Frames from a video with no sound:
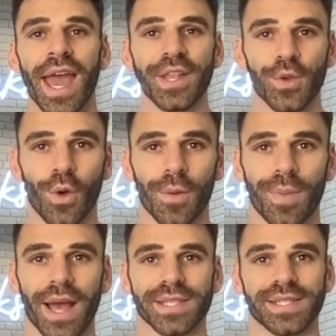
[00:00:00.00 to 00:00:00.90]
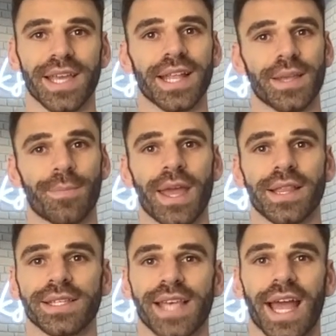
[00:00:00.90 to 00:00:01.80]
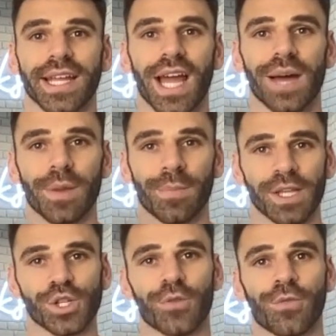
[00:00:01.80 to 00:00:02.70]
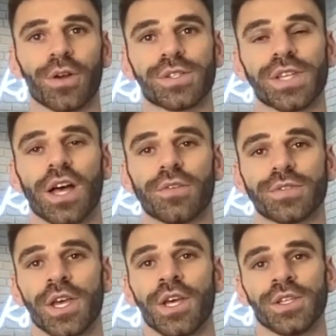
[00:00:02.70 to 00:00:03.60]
and do our best, again, to paint this economic picture for ourselves,